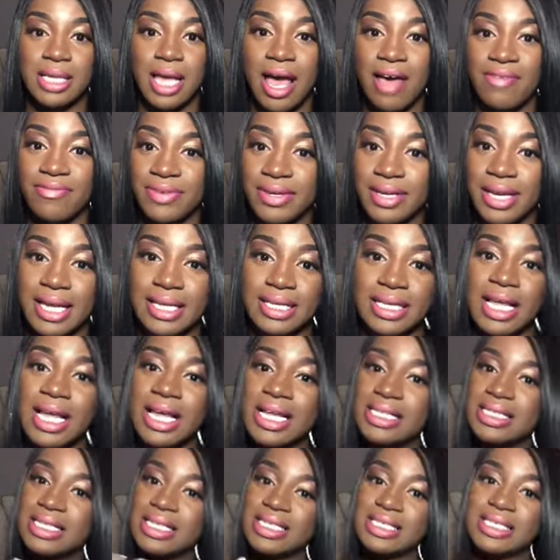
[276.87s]
I feel like
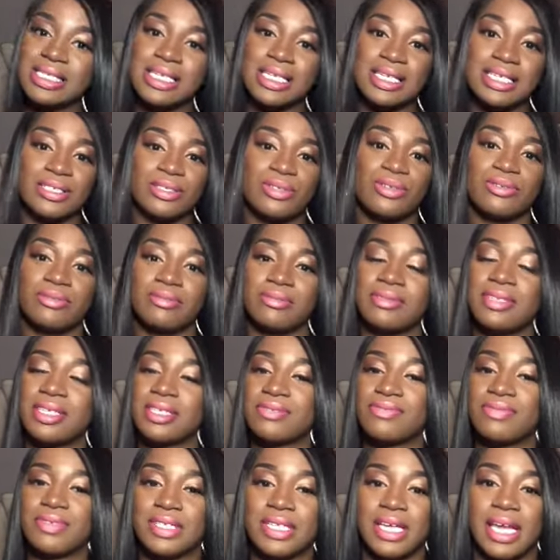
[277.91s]
this
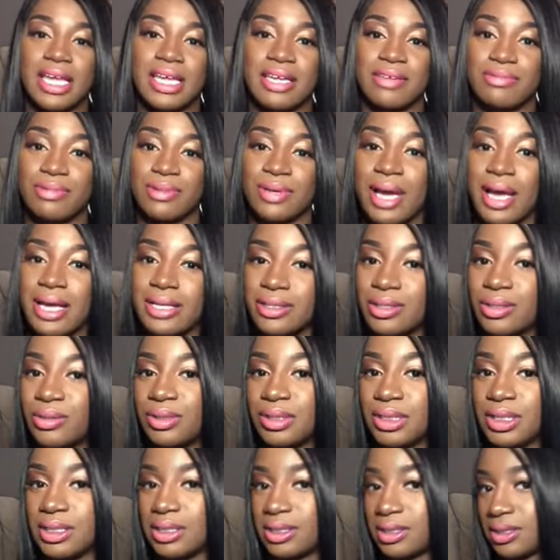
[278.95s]
really ain't giving you guys no
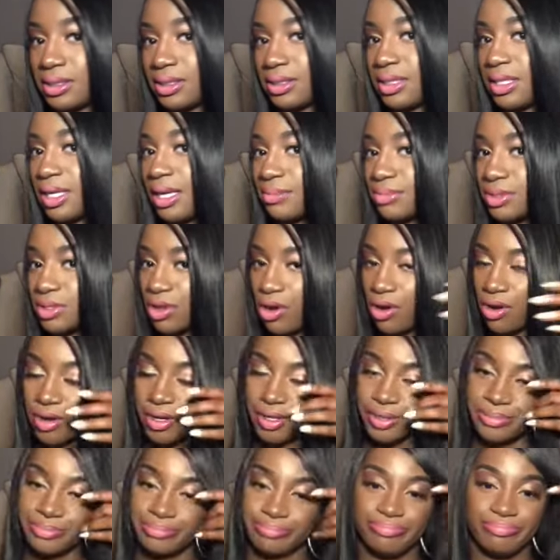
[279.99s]
justice. And I'm
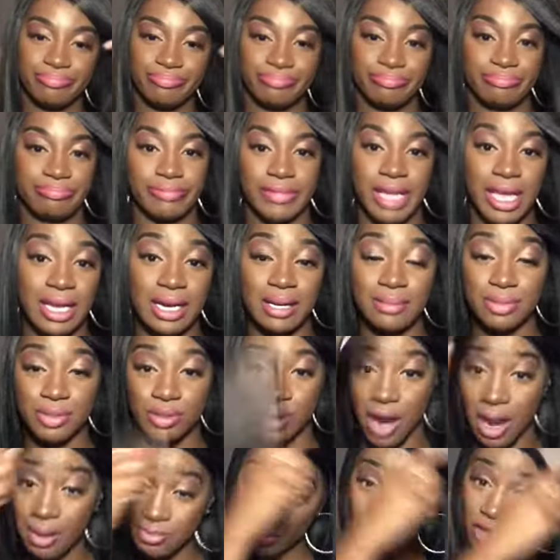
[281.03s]
sorry
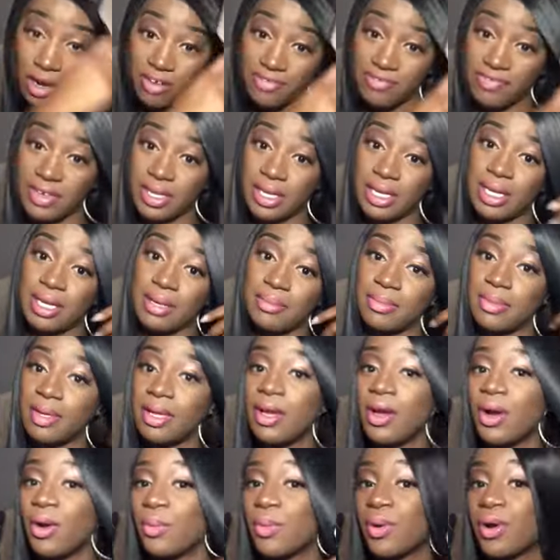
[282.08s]
for them.
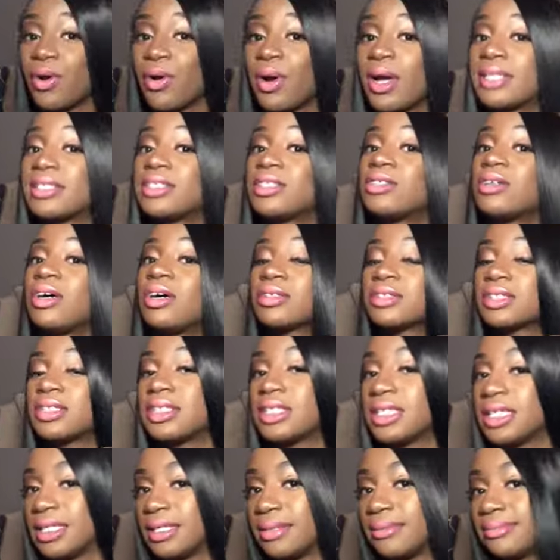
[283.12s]
We're going to have to talk to
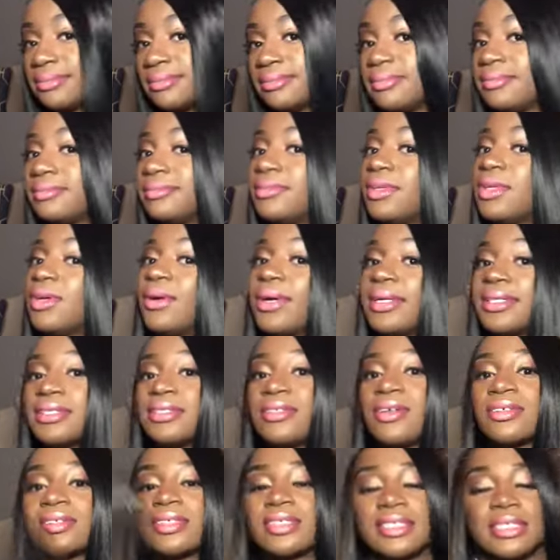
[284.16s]
them.
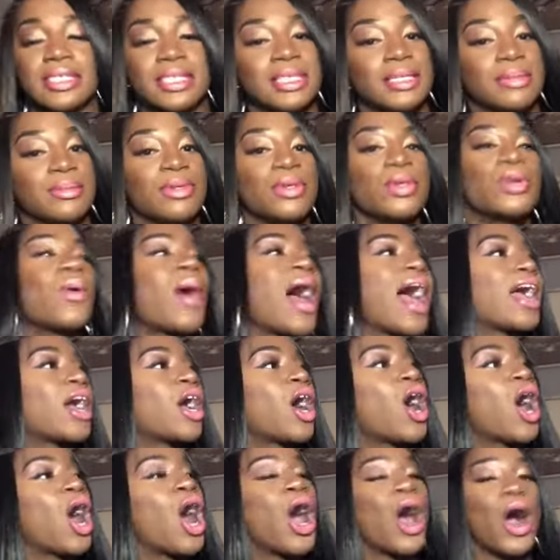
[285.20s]
Who do I
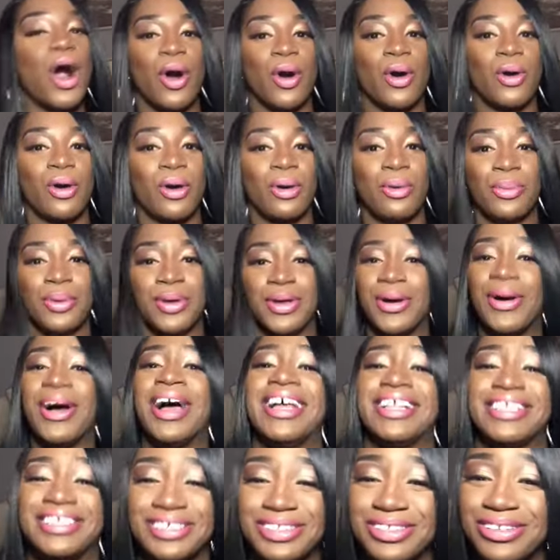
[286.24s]
call? We're going
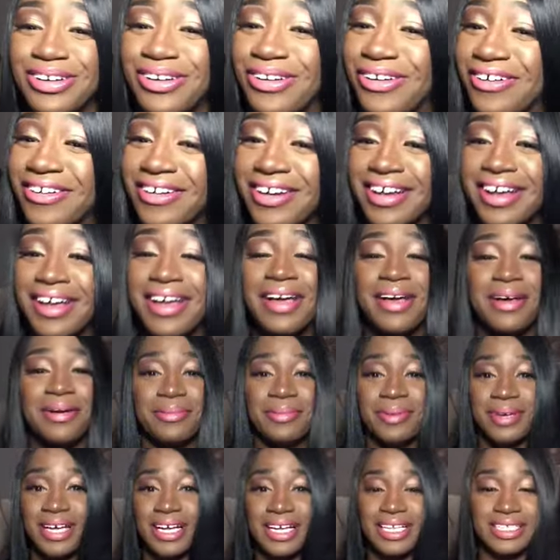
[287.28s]
to have to talk.
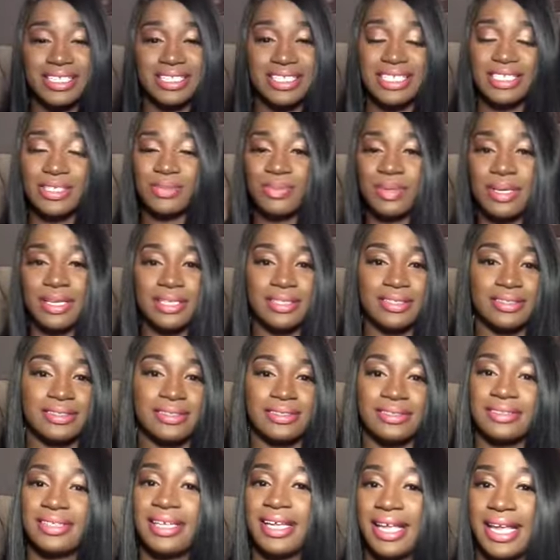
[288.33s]
Because this one,
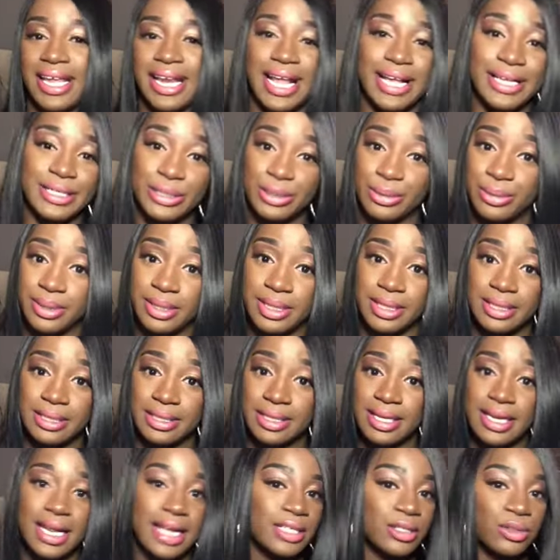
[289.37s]
it ain't do it.
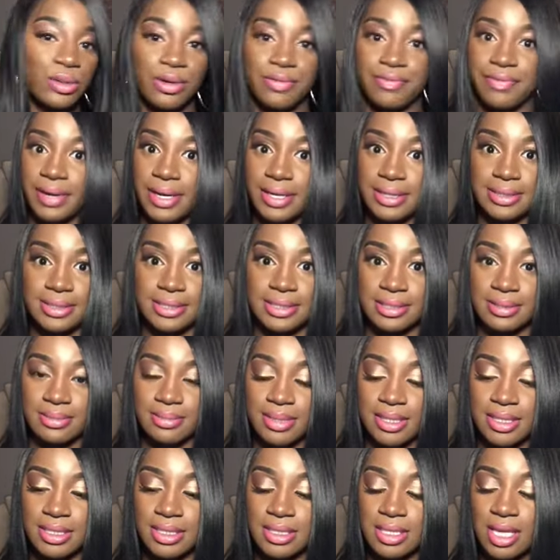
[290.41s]
It ain't do it for us this
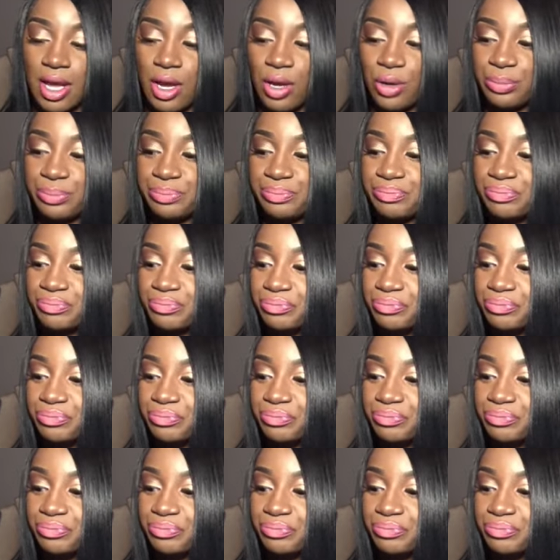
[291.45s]
week. So,